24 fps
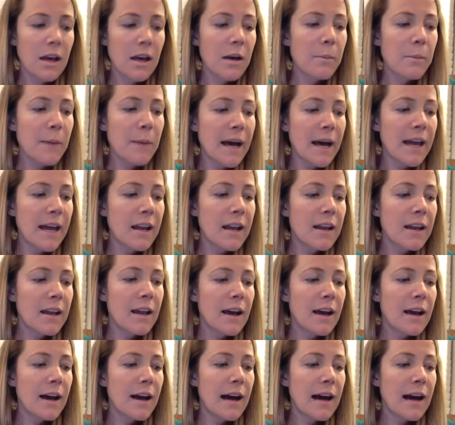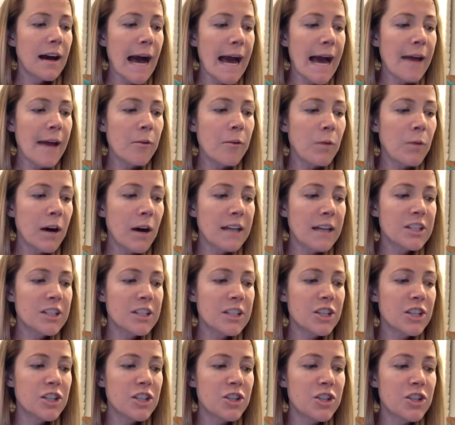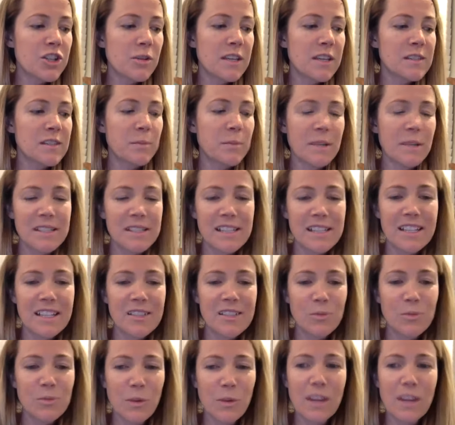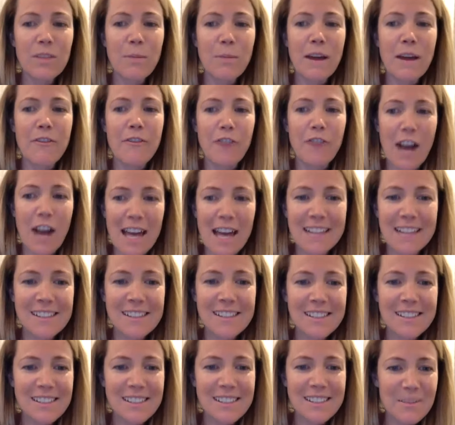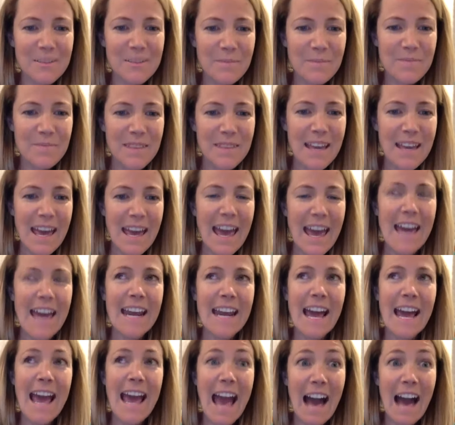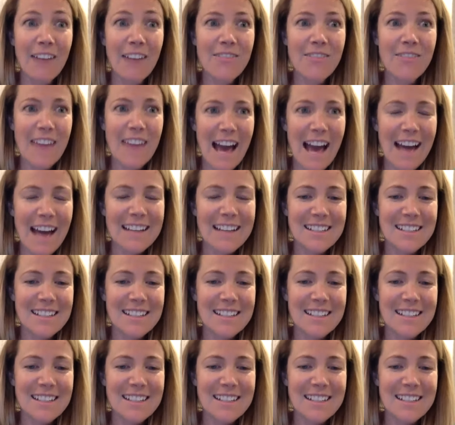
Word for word: but i want to do this business with my friends and i have that